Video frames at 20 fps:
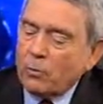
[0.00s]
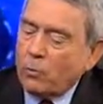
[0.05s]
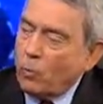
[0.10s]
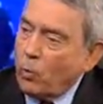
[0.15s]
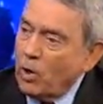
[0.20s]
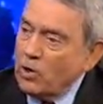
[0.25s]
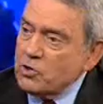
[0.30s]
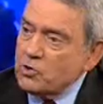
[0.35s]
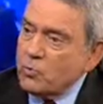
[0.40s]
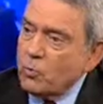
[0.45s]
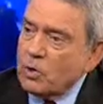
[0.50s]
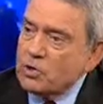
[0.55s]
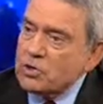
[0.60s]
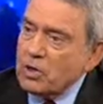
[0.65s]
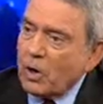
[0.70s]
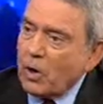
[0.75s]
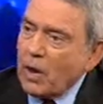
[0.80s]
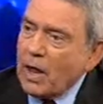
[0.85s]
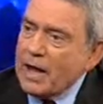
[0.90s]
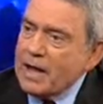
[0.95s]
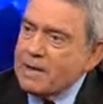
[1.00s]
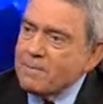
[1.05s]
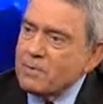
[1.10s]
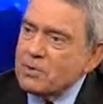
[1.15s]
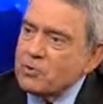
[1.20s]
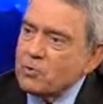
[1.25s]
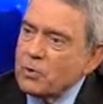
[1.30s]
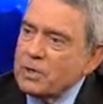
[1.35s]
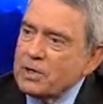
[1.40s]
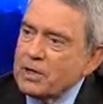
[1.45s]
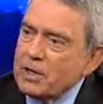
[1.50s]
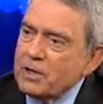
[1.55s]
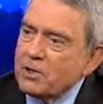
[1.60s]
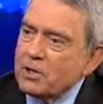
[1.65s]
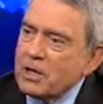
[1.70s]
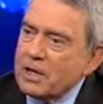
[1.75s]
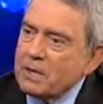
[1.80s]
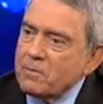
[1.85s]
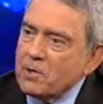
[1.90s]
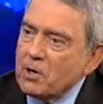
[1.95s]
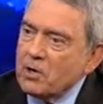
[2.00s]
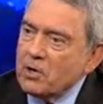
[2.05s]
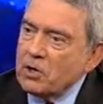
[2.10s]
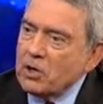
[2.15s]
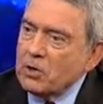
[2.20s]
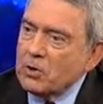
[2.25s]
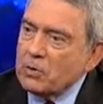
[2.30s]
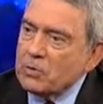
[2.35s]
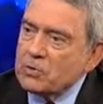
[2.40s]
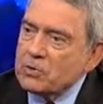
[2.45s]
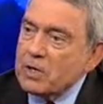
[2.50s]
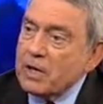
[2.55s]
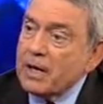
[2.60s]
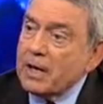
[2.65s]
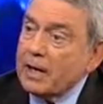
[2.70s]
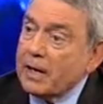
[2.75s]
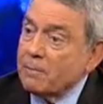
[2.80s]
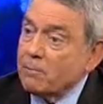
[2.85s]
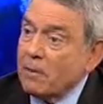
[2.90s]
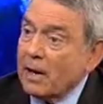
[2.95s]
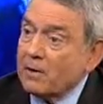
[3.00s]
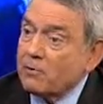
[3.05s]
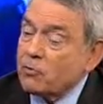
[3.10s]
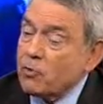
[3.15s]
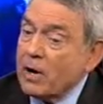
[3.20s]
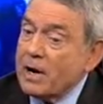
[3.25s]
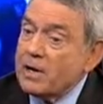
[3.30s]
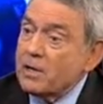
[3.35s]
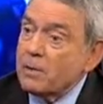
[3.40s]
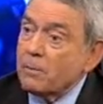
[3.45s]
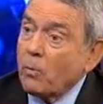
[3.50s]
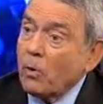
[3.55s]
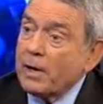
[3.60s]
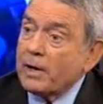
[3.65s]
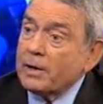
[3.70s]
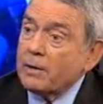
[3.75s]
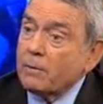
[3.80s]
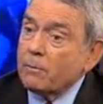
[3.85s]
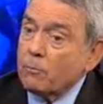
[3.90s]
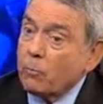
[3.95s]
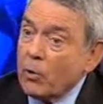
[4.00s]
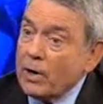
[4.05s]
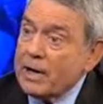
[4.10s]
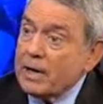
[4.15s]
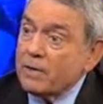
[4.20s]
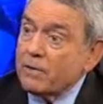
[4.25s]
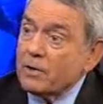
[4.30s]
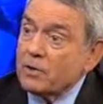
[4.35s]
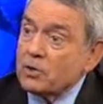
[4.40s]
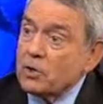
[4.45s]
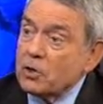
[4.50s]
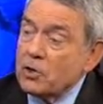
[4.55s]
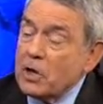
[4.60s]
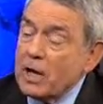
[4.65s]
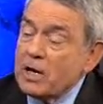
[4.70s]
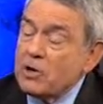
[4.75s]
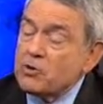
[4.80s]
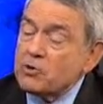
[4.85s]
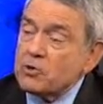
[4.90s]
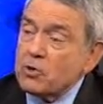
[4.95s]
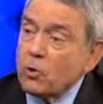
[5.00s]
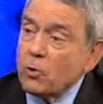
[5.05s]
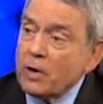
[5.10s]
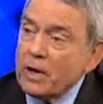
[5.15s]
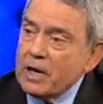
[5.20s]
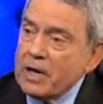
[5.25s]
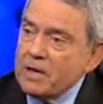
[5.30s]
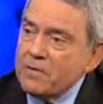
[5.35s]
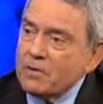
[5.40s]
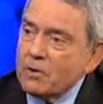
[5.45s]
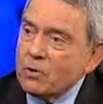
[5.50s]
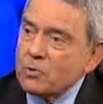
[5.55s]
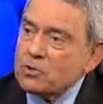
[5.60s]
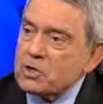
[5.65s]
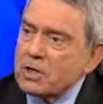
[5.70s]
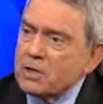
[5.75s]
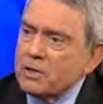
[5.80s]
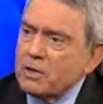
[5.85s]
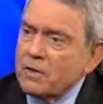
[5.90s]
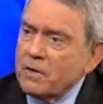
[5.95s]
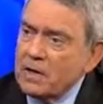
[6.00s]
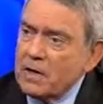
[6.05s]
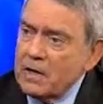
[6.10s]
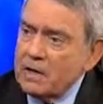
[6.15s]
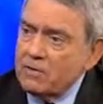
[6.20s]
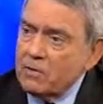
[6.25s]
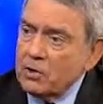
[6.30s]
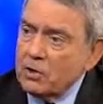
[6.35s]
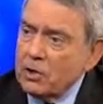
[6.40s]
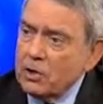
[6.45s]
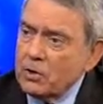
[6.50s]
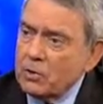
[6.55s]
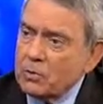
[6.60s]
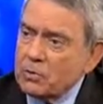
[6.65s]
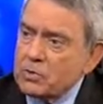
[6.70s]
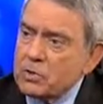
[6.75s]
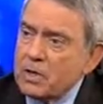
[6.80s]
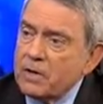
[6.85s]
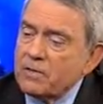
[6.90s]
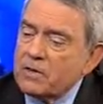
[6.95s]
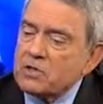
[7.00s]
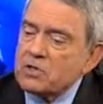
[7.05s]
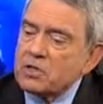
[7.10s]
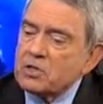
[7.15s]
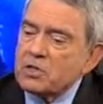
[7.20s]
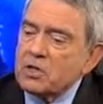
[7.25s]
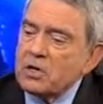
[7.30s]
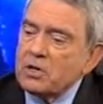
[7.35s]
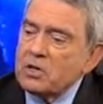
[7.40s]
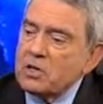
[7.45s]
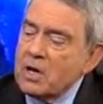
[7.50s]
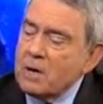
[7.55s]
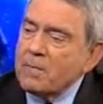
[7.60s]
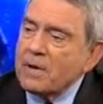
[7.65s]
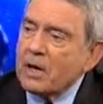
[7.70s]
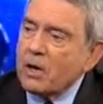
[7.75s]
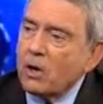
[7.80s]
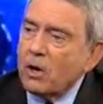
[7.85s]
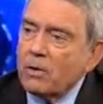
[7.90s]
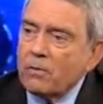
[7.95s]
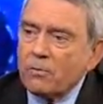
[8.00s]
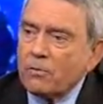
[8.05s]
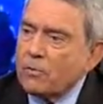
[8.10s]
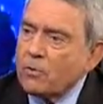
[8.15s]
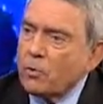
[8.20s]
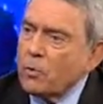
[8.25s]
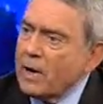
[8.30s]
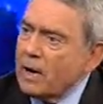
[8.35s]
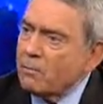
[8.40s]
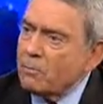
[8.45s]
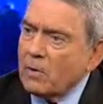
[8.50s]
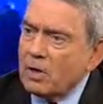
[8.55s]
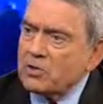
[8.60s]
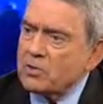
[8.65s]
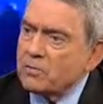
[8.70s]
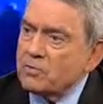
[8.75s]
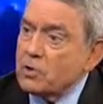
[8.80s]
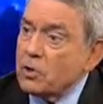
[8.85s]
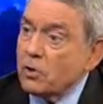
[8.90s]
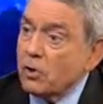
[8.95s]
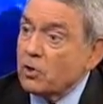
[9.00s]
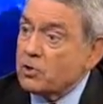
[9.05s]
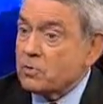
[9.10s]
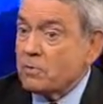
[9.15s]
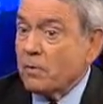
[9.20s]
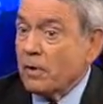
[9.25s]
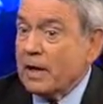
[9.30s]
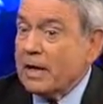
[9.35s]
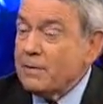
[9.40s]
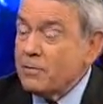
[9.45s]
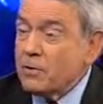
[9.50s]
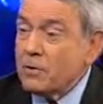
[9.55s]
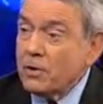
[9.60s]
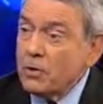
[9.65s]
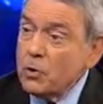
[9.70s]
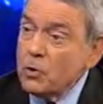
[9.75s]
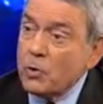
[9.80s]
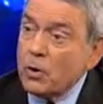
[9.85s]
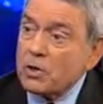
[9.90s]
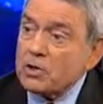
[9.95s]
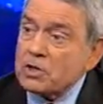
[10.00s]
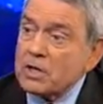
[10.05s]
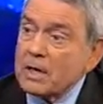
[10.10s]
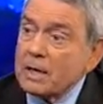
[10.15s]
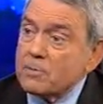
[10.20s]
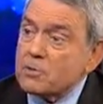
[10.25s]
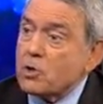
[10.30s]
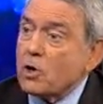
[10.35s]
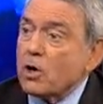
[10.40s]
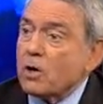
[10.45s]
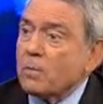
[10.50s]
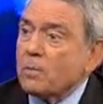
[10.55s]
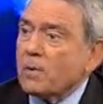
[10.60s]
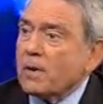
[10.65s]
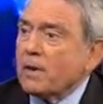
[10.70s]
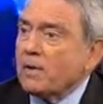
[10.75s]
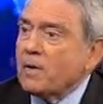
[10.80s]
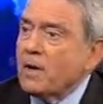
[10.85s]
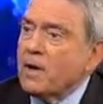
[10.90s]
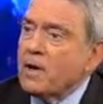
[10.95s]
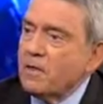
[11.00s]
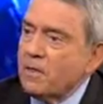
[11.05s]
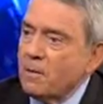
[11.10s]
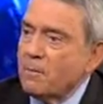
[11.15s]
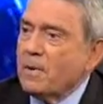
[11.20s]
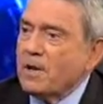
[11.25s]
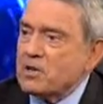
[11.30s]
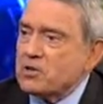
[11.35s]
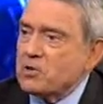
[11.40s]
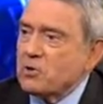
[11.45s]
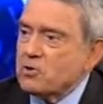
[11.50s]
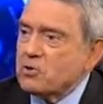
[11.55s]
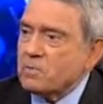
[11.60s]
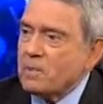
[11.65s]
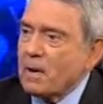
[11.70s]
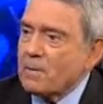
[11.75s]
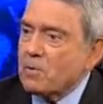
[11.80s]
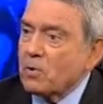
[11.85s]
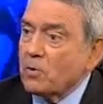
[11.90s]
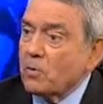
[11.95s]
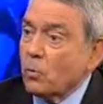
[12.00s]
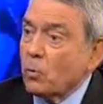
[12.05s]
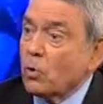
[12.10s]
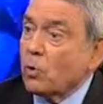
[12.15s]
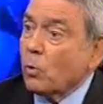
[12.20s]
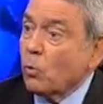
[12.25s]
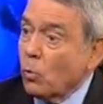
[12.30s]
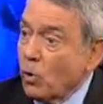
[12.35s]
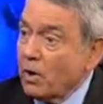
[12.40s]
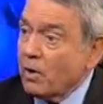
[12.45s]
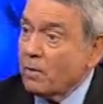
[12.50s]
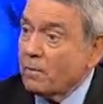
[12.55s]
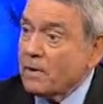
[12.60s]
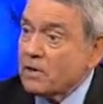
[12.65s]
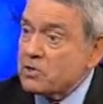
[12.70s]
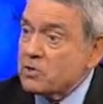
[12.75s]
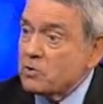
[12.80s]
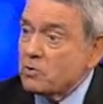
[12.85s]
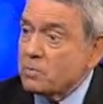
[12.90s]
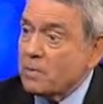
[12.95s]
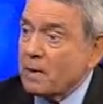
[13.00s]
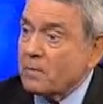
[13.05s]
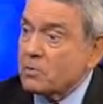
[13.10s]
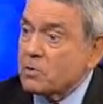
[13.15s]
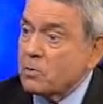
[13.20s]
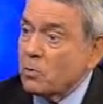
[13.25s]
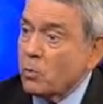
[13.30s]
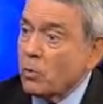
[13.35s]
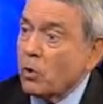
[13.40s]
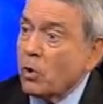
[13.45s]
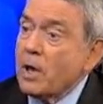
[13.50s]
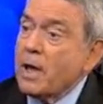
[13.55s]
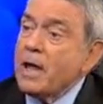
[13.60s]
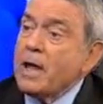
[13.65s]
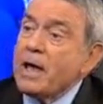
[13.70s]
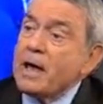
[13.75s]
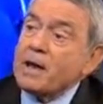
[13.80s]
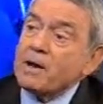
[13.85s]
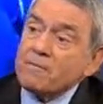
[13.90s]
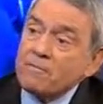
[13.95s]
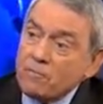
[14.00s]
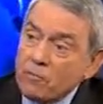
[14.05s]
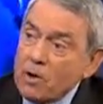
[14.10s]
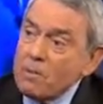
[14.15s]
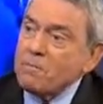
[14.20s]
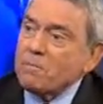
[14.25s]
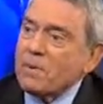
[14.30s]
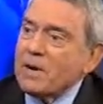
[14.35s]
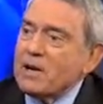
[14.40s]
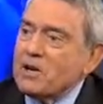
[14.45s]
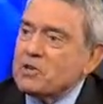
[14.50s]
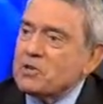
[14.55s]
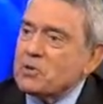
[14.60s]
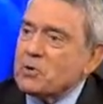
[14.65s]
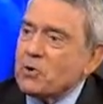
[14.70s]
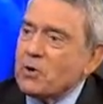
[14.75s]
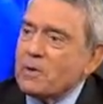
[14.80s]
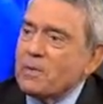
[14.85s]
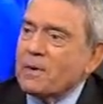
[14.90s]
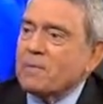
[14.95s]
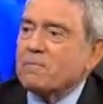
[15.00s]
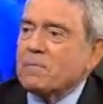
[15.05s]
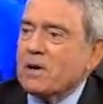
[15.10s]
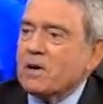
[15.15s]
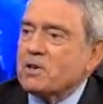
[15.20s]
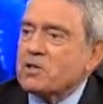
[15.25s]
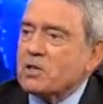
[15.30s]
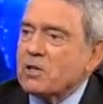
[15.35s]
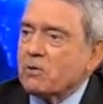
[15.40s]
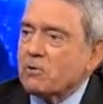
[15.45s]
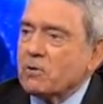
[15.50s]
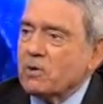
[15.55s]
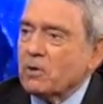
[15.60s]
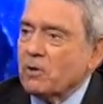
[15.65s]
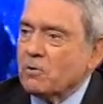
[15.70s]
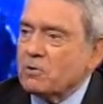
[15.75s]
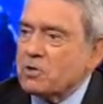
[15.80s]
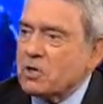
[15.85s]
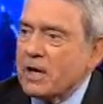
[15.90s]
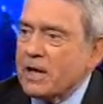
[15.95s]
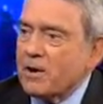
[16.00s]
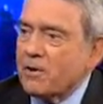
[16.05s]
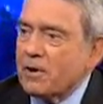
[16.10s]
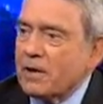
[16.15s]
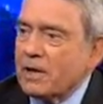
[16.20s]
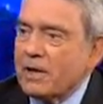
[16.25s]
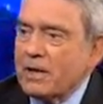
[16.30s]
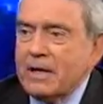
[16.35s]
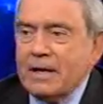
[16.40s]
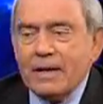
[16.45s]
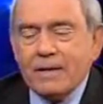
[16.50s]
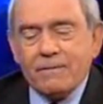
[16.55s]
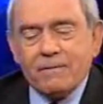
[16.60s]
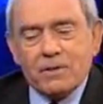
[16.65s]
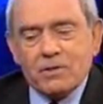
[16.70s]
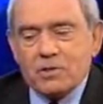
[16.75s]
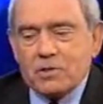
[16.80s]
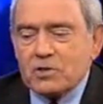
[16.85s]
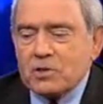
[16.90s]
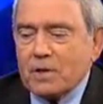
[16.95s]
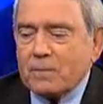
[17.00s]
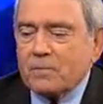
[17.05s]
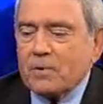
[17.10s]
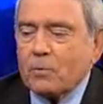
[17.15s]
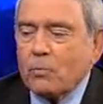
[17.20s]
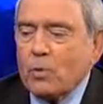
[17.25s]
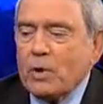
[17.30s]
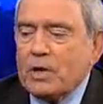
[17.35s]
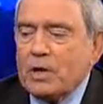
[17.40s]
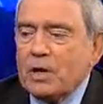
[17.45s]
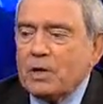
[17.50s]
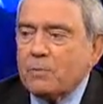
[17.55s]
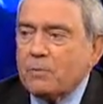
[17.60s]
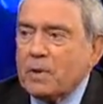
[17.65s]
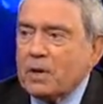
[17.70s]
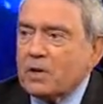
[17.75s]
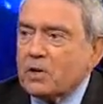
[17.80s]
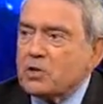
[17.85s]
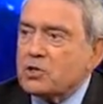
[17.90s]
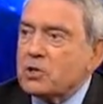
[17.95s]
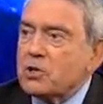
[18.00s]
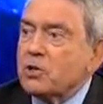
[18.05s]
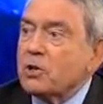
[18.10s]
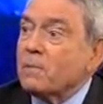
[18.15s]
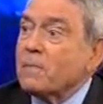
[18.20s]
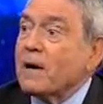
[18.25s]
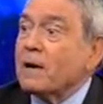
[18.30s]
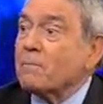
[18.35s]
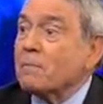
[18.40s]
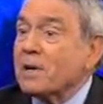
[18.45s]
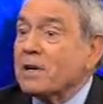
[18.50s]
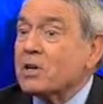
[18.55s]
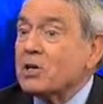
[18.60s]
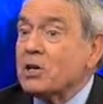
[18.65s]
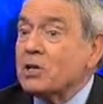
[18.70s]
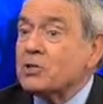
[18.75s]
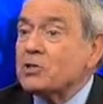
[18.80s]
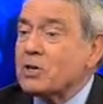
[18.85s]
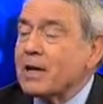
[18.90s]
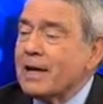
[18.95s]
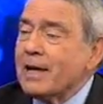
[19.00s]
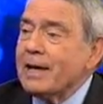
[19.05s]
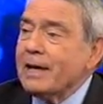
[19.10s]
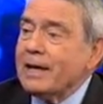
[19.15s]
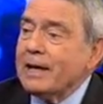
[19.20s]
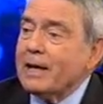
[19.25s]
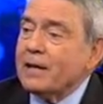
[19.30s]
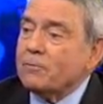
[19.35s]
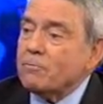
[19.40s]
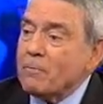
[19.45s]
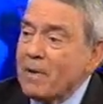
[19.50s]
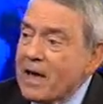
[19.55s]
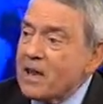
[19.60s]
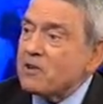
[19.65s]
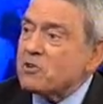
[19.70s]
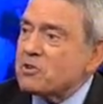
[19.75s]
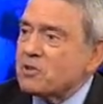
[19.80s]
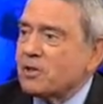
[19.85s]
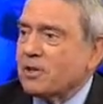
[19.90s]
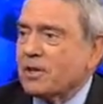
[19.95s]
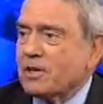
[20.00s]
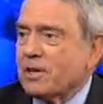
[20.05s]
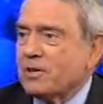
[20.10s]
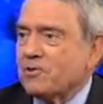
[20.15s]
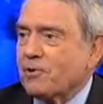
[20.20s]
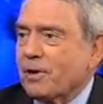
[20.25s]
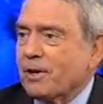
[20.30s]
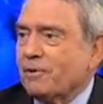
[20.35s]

once was a line between entertainment and news. And by trying to bring the Today Show ethos into the evening news, this is endemic throughout much of journalism. Even the New York Times, arguably the best newspaper in the world, one of the best newspapers in the world, had a front page story about Paris Hilton on Saturday. This is something we need to be concerned about because it matters to the country.